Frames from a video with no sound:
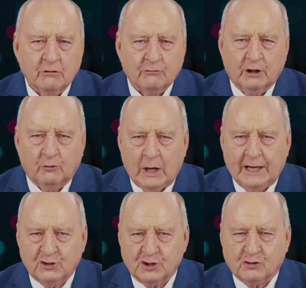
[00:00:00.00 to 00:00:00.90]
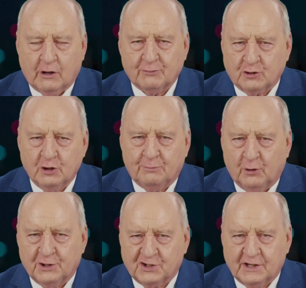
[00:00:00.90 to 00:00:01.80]
Real wages dropped
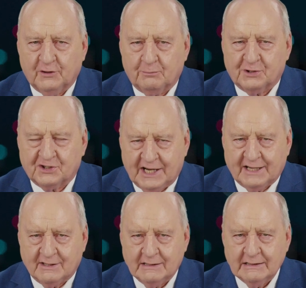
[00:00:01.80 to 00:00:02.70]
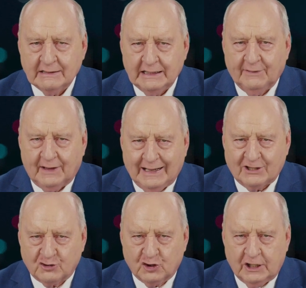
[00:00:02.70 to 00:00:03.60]
2.7% in the
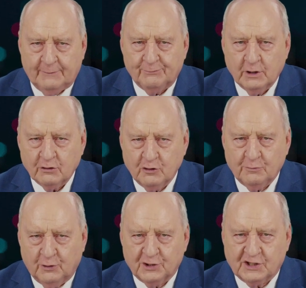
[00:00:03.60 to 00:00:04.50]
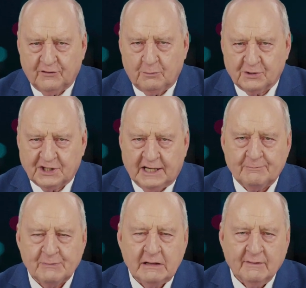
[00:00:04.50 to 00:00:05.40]
last year. 2.7%.